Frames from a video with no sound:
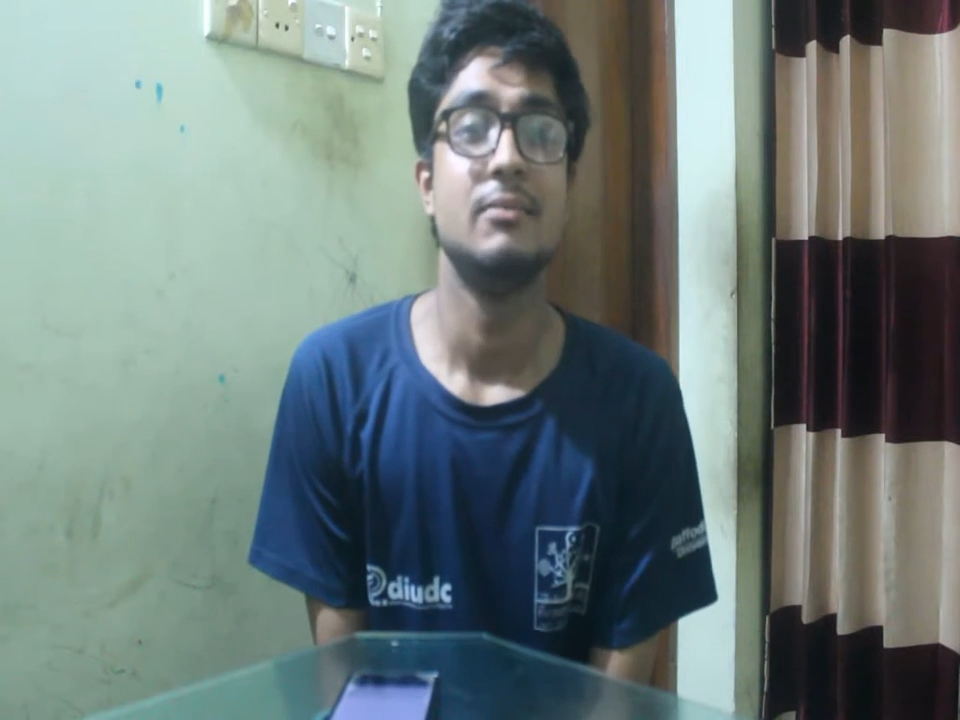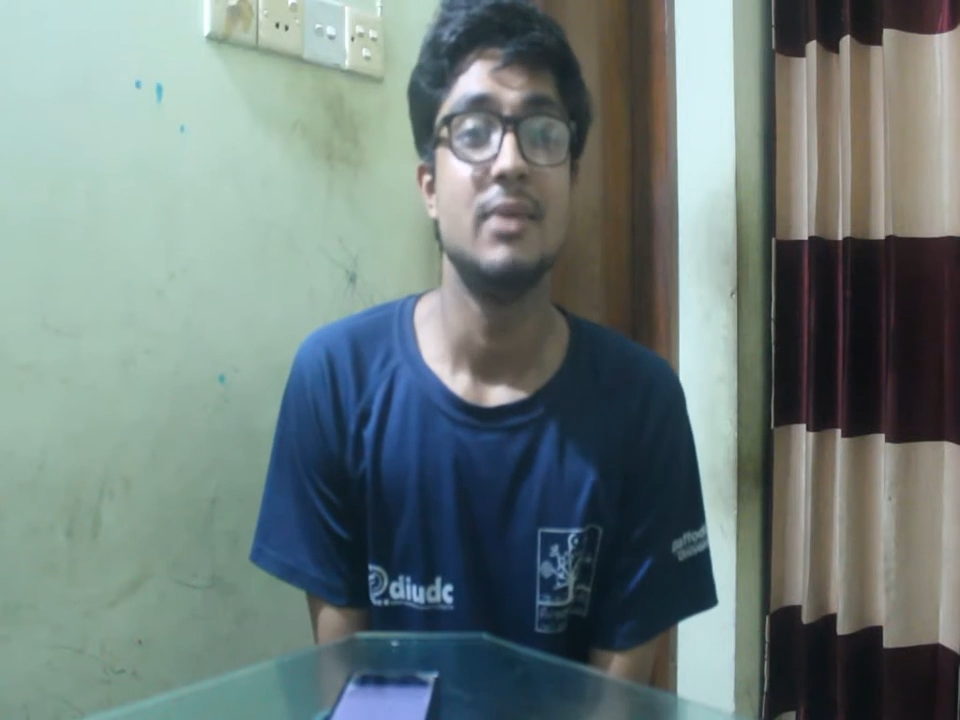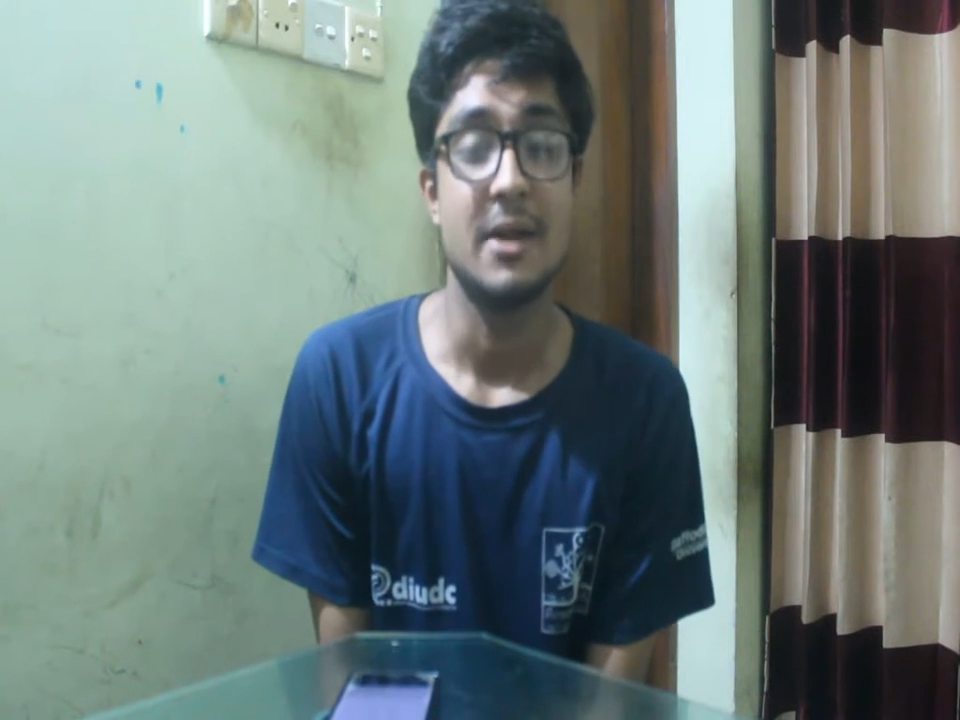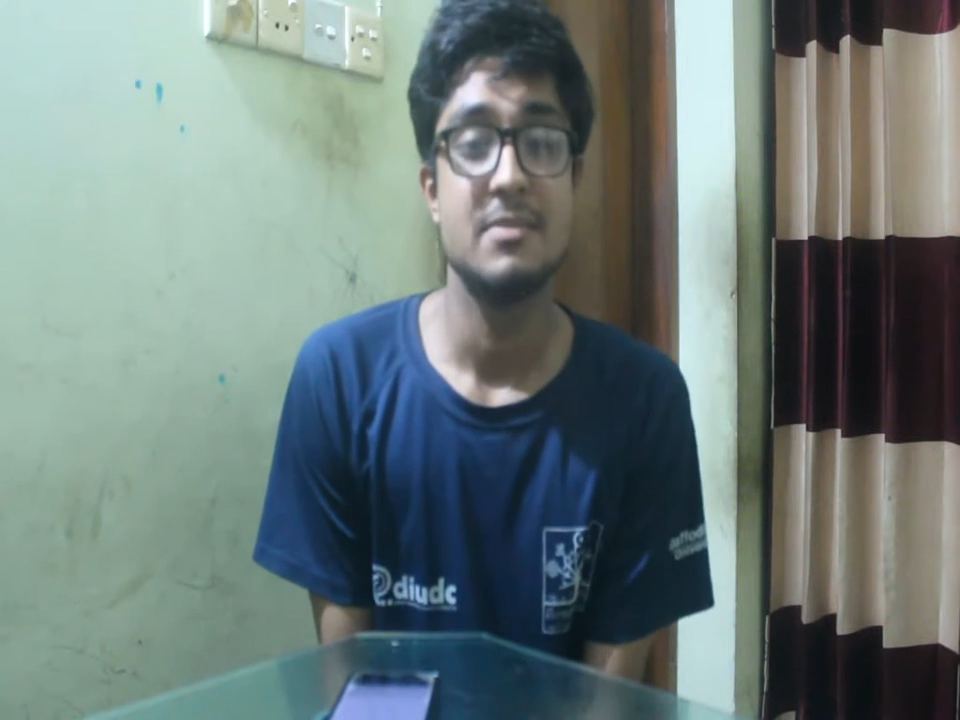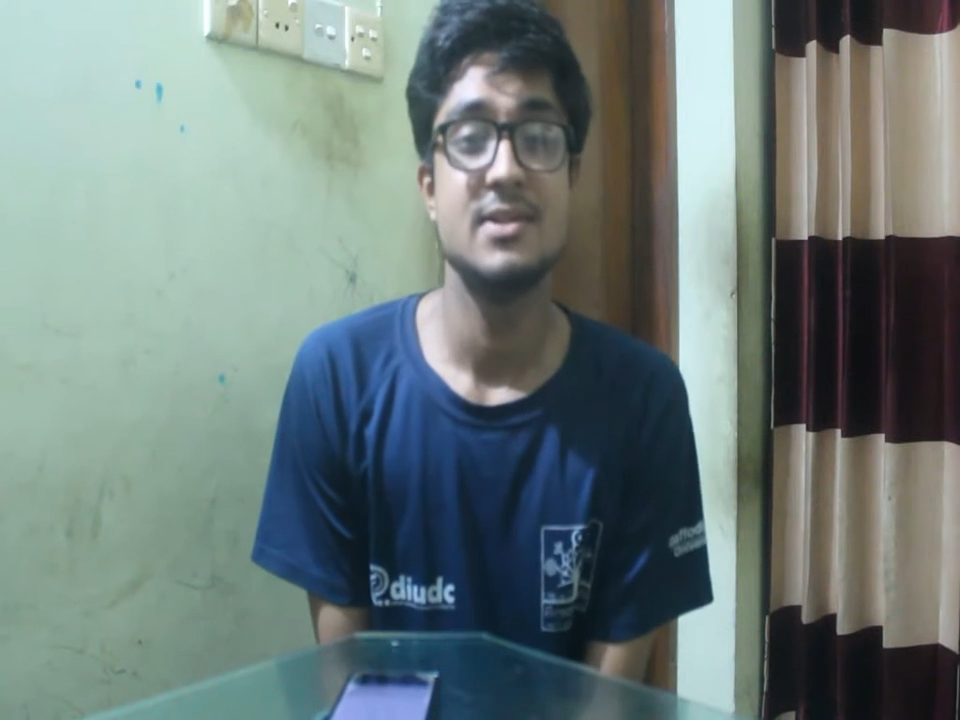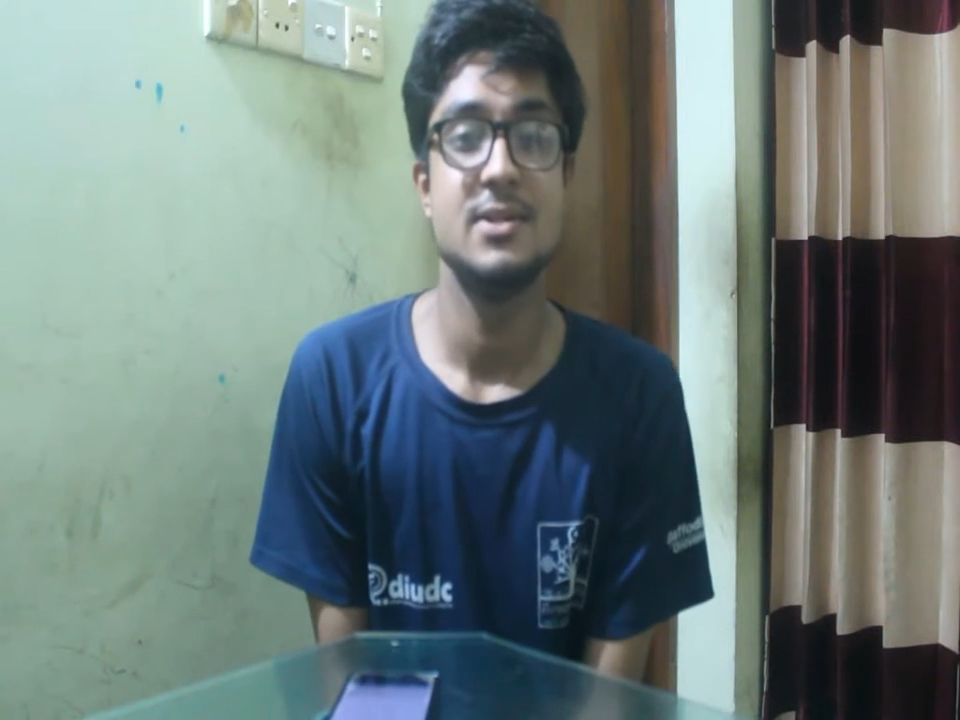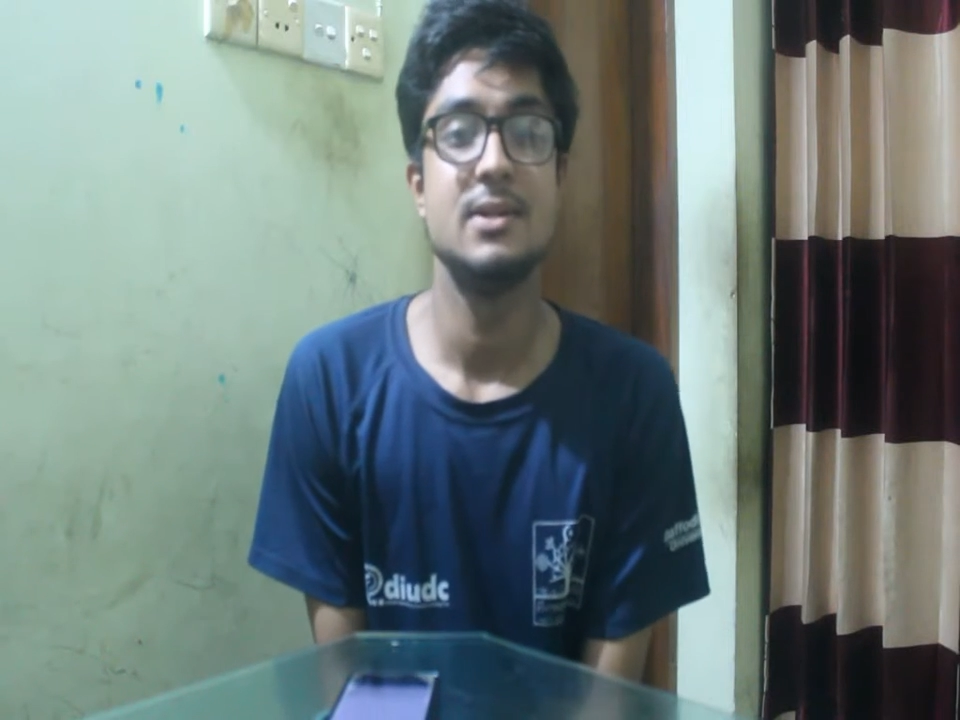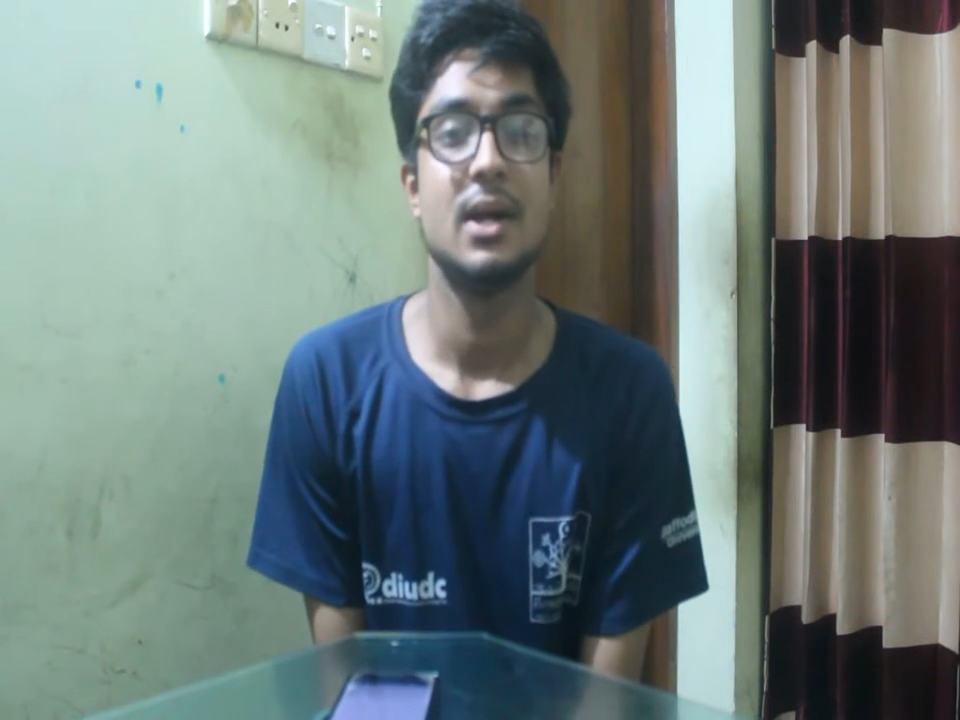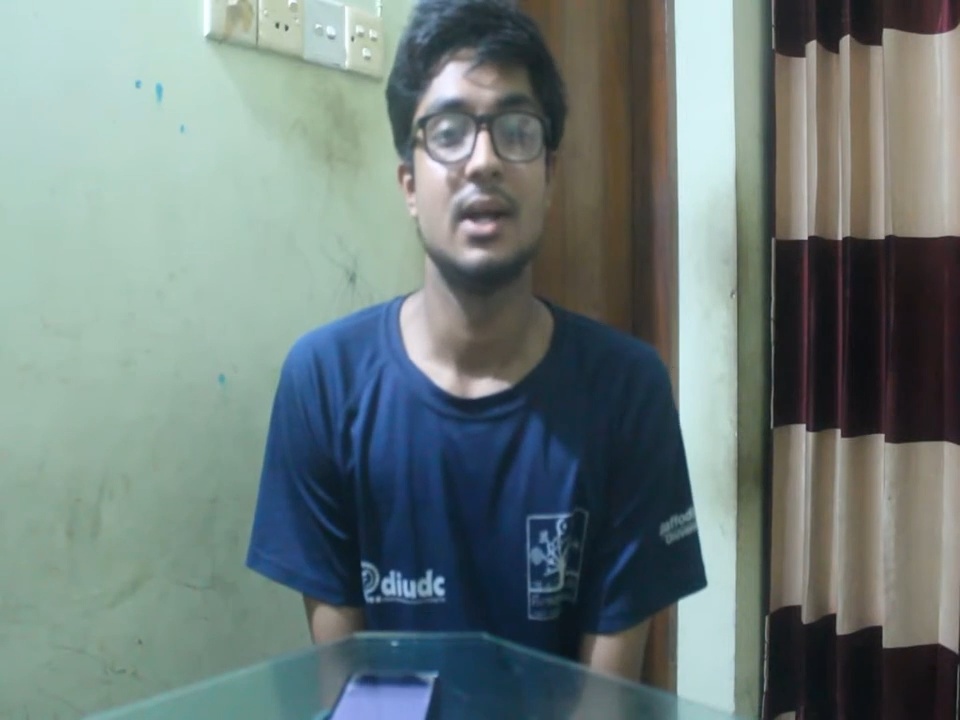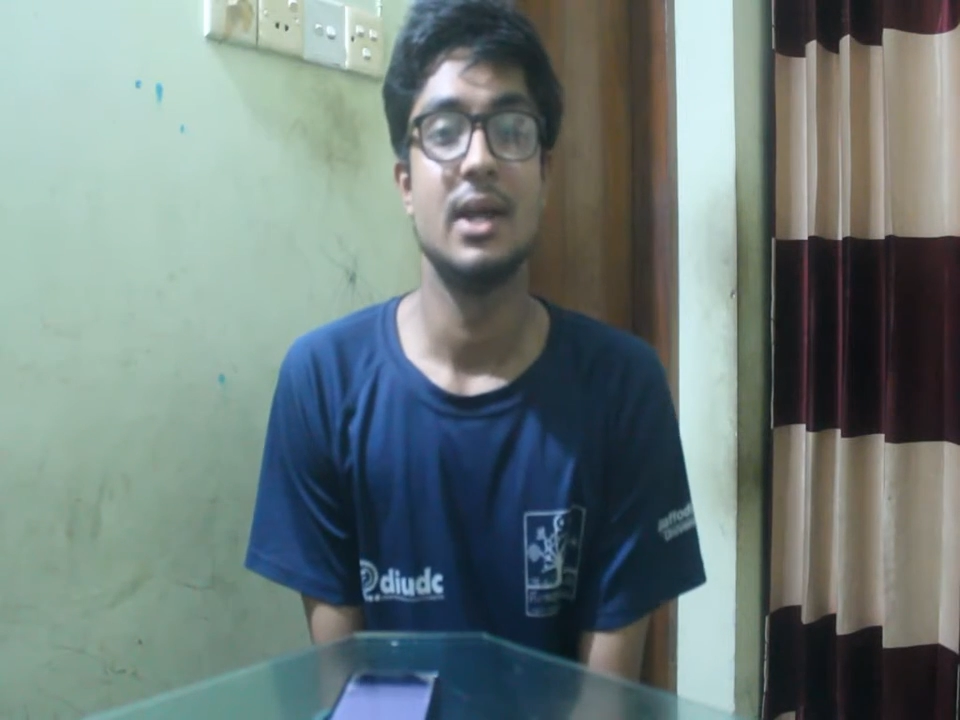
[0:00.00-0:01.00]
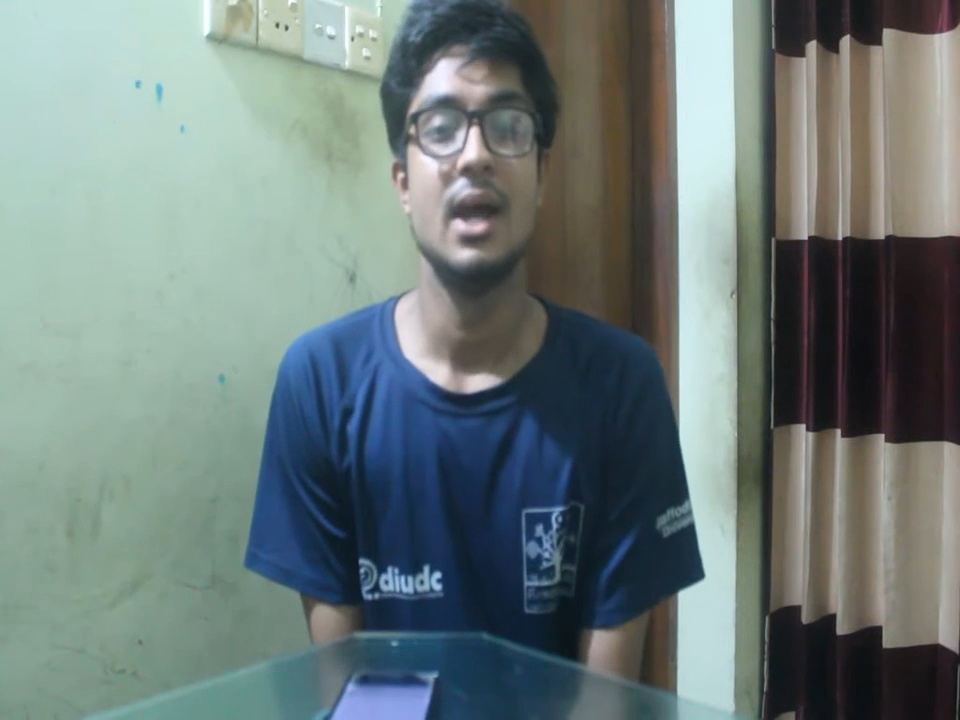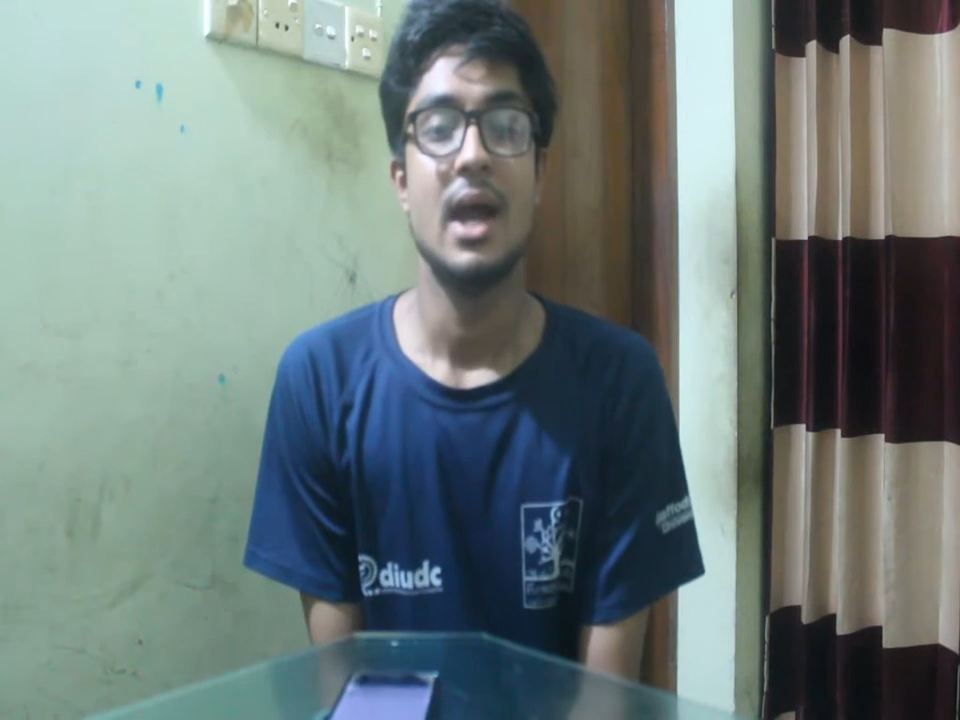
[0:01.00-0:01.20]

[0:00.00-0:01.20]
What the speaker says: administratively,